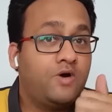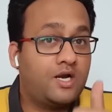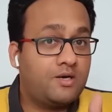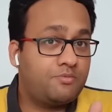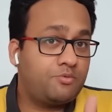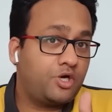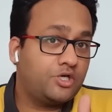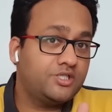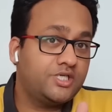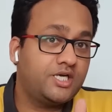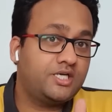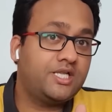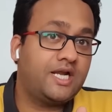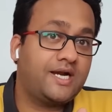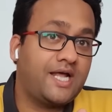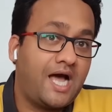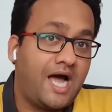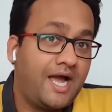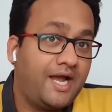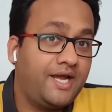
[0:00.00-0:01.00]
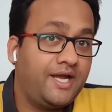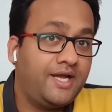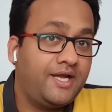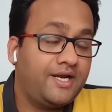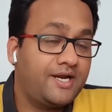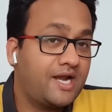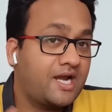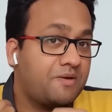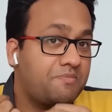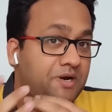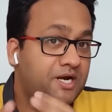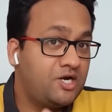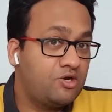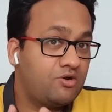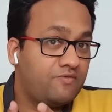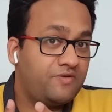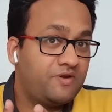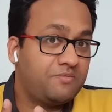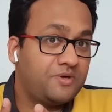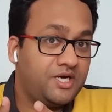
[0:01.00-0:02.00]
One project that I recommend to
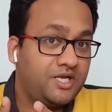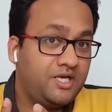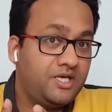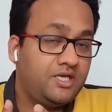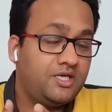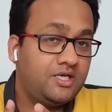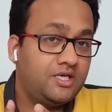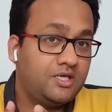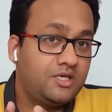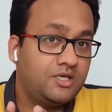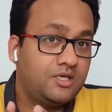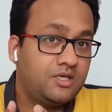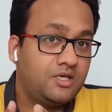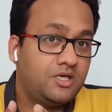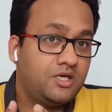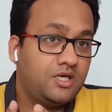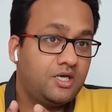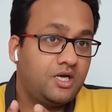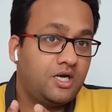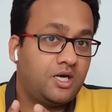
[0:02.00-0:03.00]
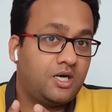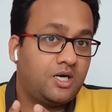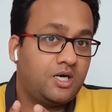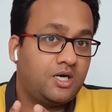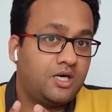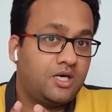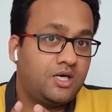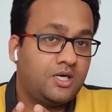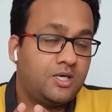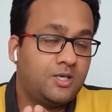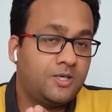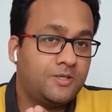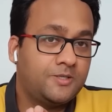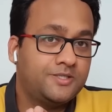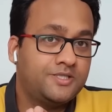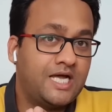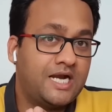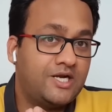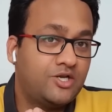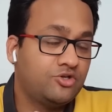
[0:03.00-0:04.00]
everybody
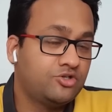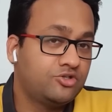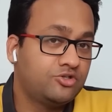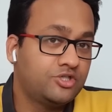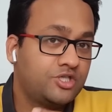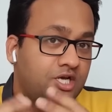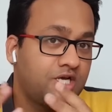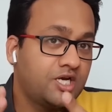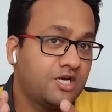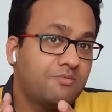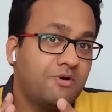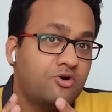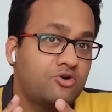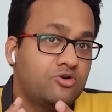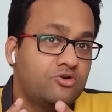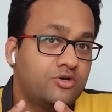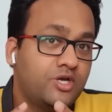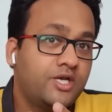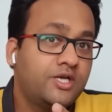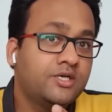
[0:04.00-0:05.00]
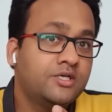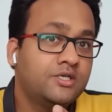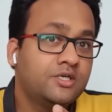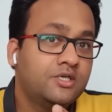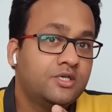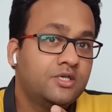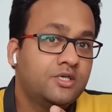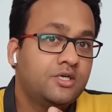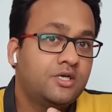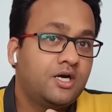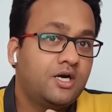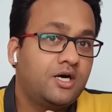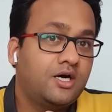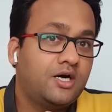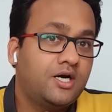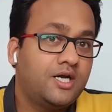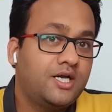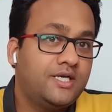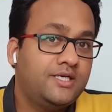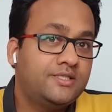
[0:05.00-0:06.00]
that you should think about doing
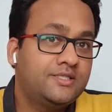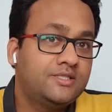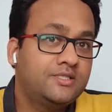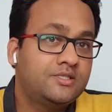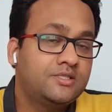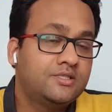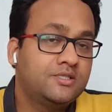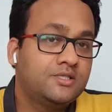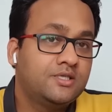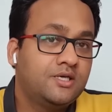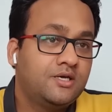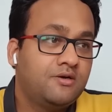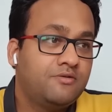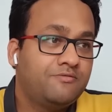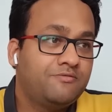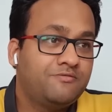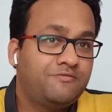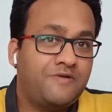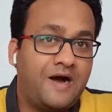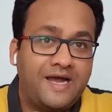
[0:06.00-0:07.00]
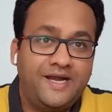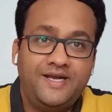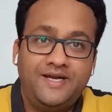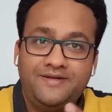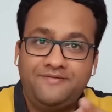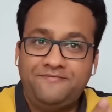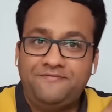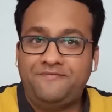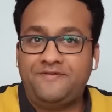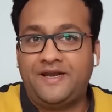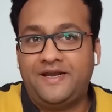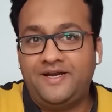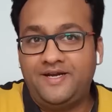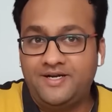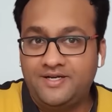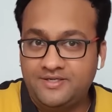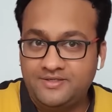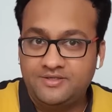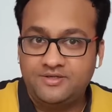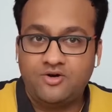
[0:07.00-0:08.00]
is find a
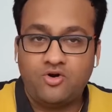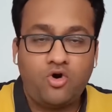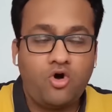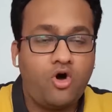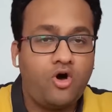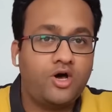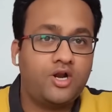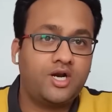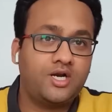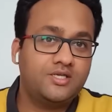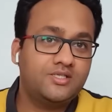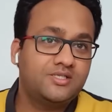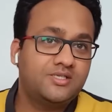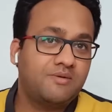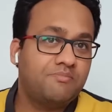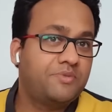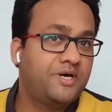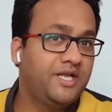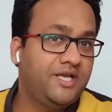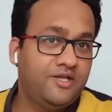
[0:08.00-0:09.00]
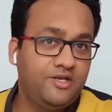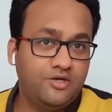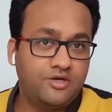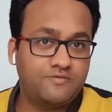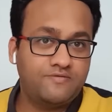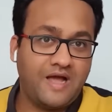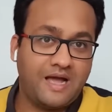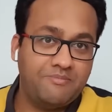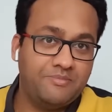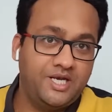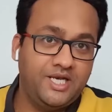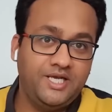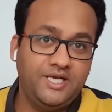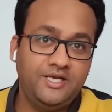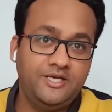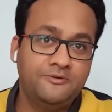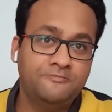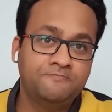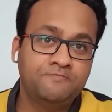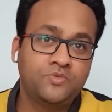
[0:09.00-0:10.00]
friend or somebody in your
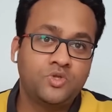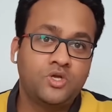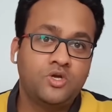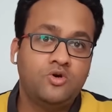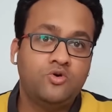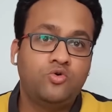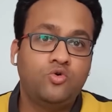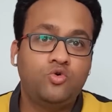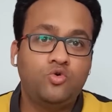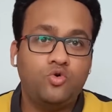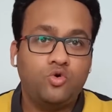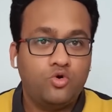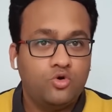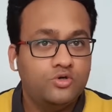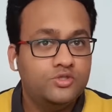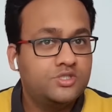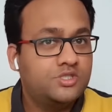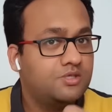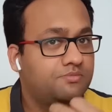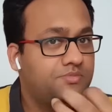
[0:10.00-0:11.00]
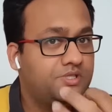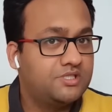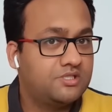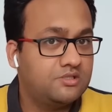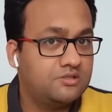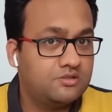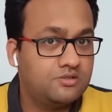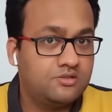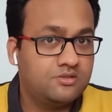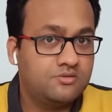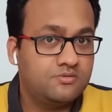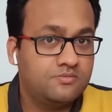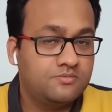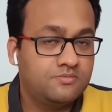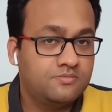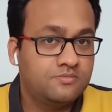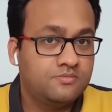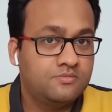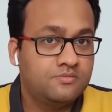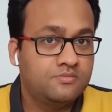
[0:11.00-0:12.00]
family who owns a business
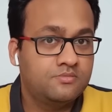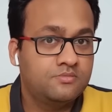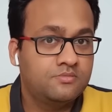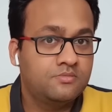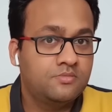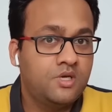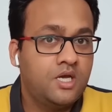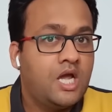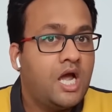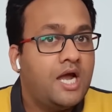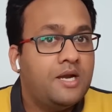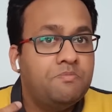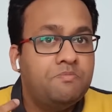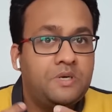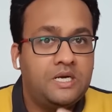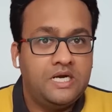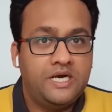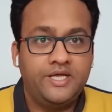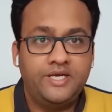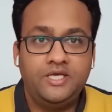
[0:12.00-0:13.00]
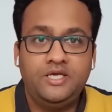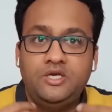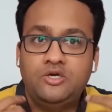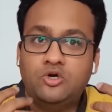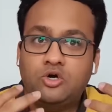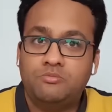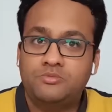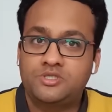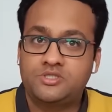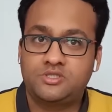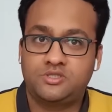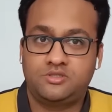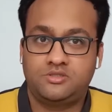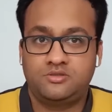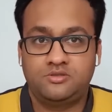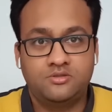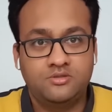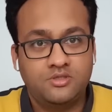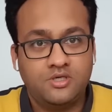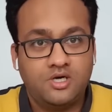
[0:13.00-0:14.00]
and build an e-commerce
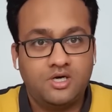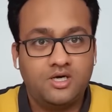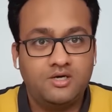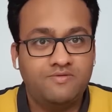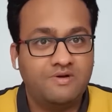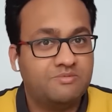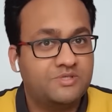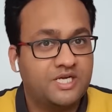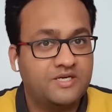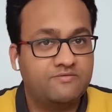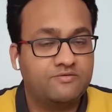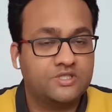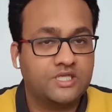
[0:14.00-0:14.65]
website